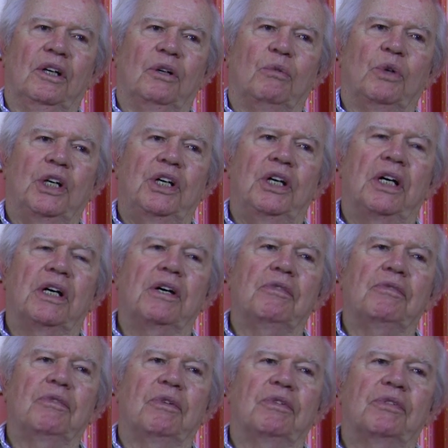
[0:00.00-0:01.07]
We uh,
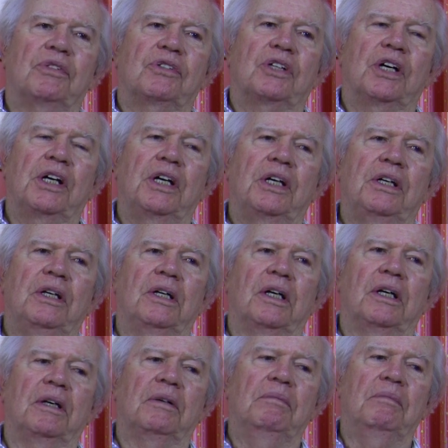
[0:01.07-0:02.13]
studied
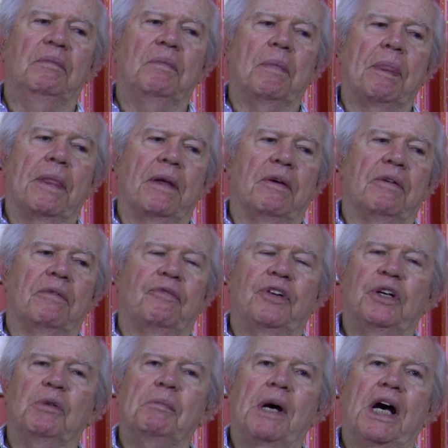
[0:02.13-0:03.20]
uh,
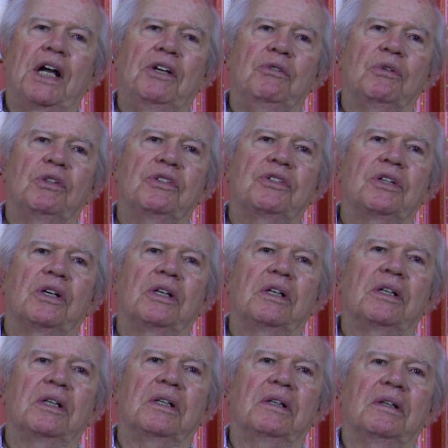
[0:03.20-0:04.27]
field manuals
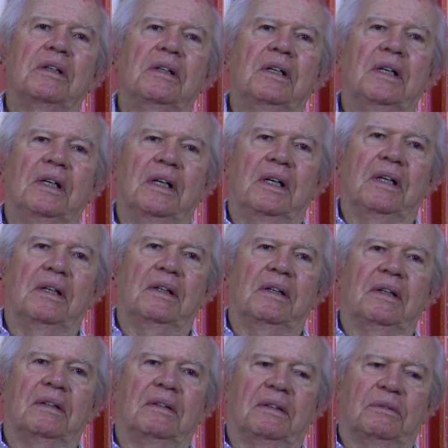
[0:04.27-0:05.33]
on uh,
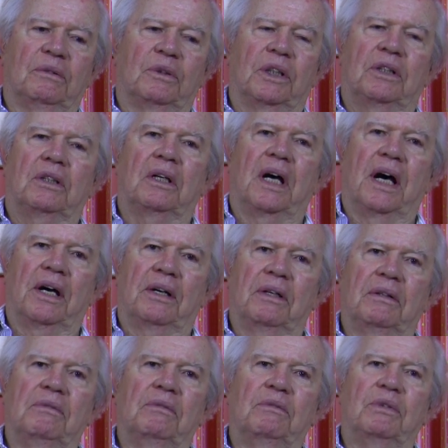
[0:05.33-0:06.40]
what how
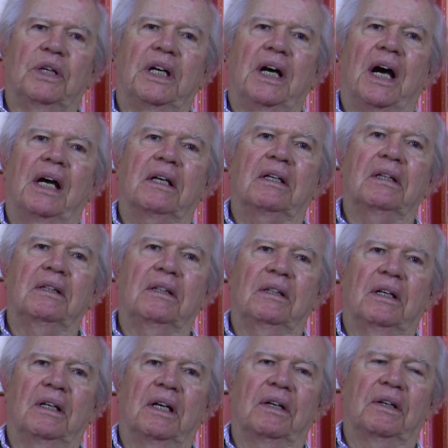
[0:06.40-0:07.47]
to react,
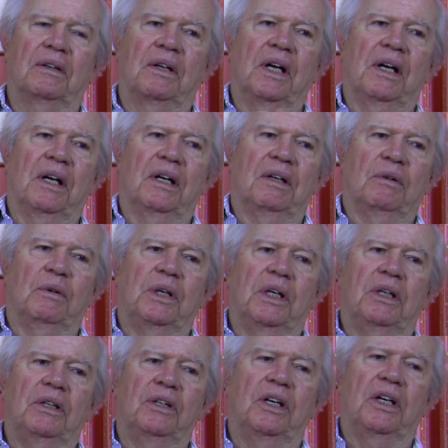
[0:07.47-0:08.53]
and uh,
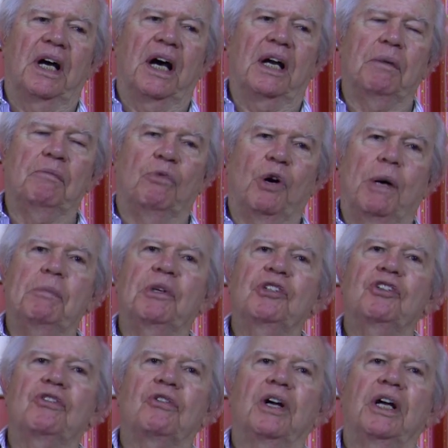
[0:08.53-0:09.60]
we had
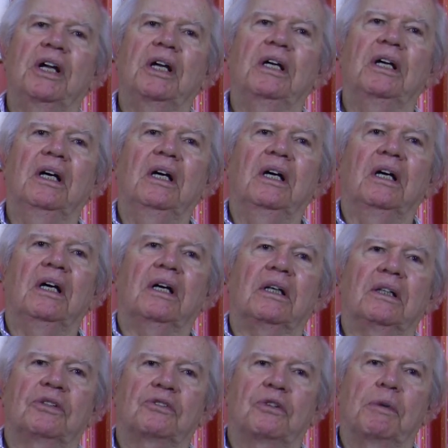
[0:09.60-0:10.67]
weapons training,
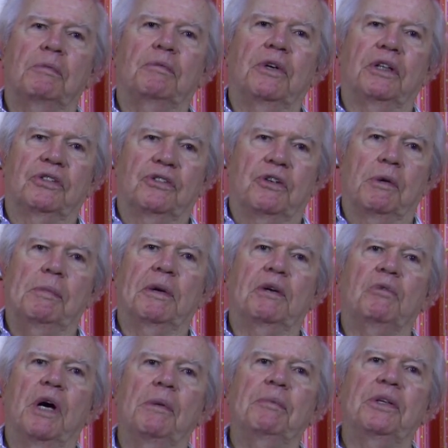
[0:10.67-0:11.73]
strip, stripping
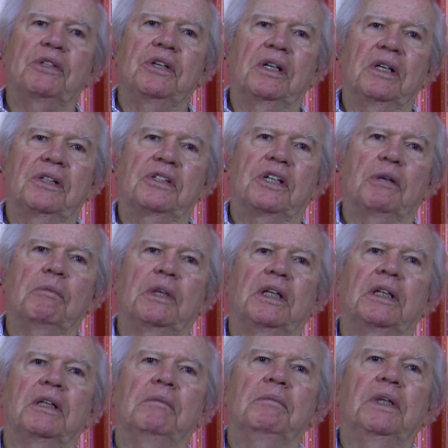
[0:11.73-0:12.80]
weapons and
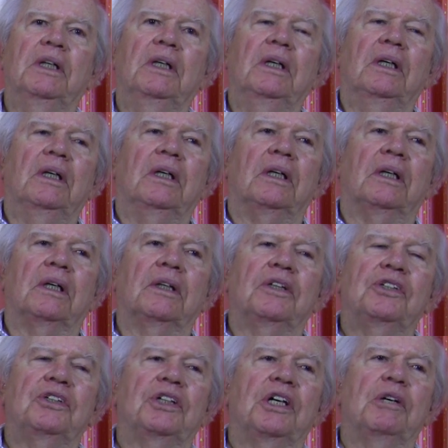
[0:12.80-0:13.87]
assembling them on
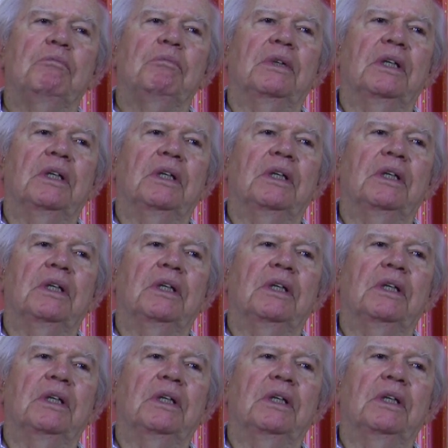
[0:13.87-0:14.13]
the ship.